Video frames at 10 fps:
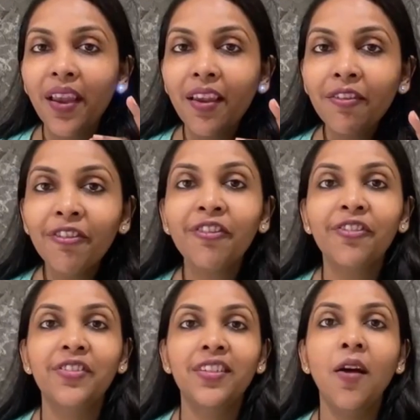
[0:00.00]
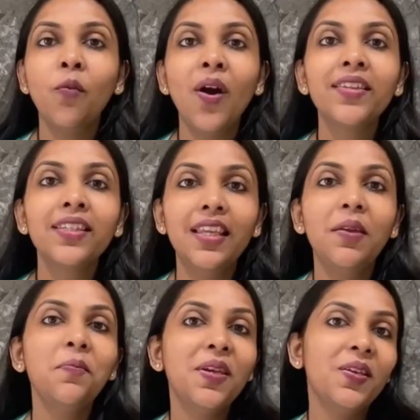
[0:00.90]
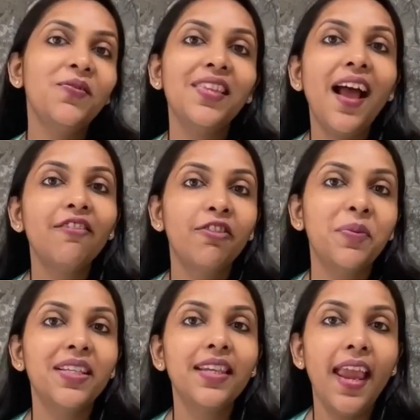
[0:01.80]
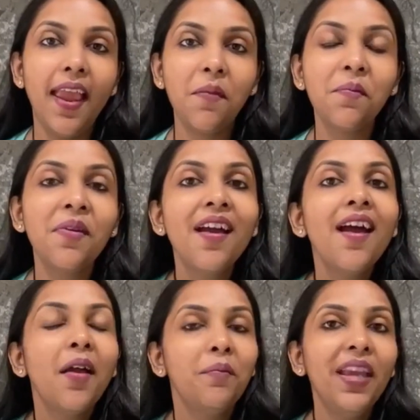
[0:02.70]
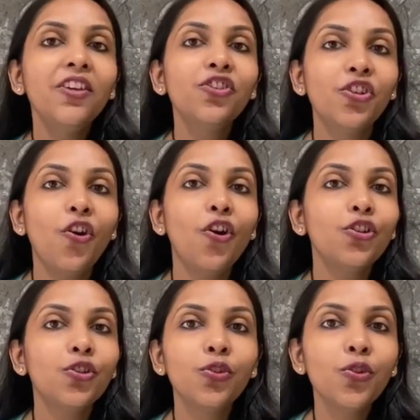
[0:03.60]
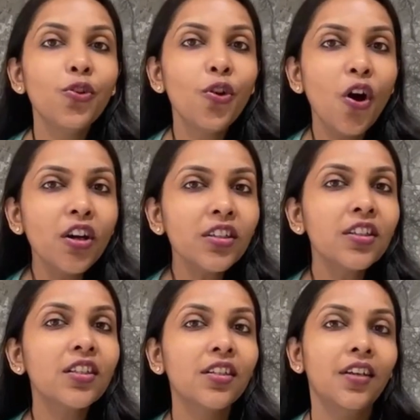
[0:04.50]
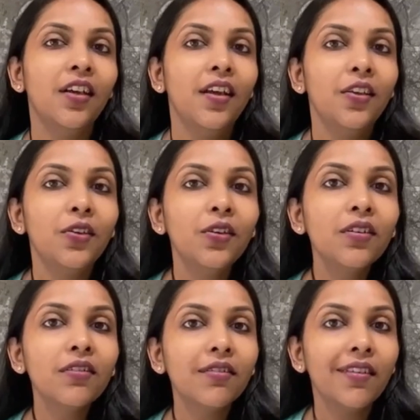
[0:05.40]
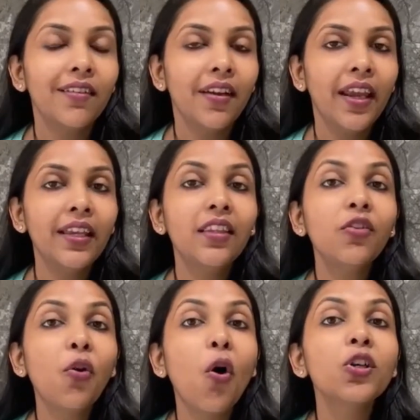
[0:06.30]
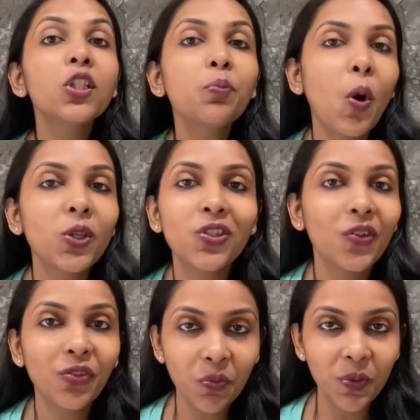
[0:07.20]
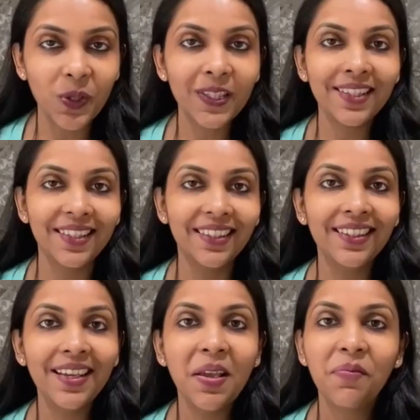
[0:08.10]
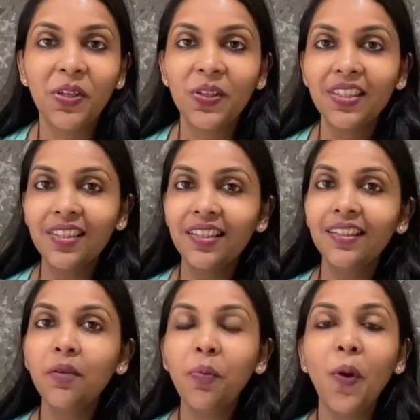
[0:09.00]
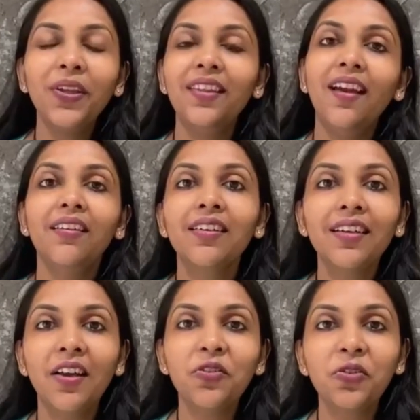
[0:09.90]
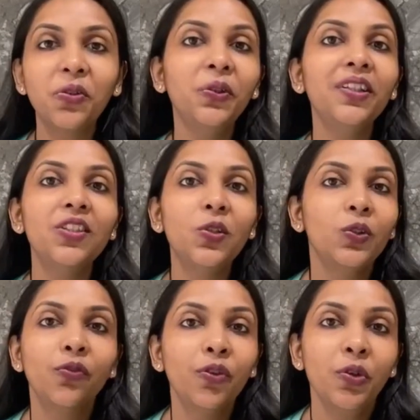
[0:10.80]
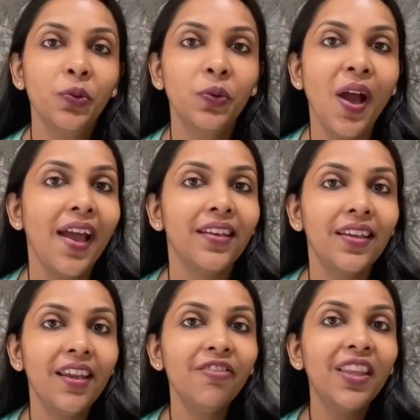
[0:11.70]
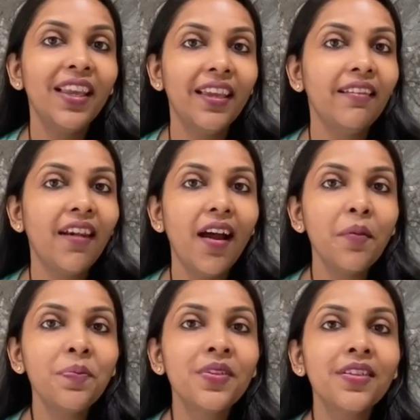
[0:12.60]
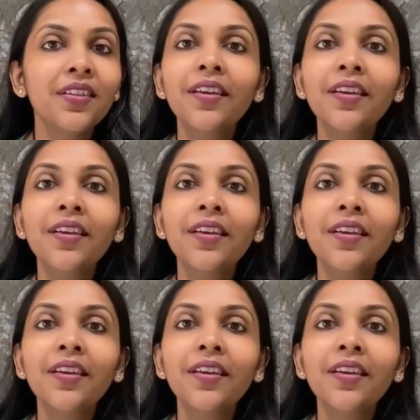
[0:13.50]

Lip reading: if someone's name begin with alphabet M, make sure to not hit the wrong spots of the person, because till the point they are in control, it's good for you, and if they erupt,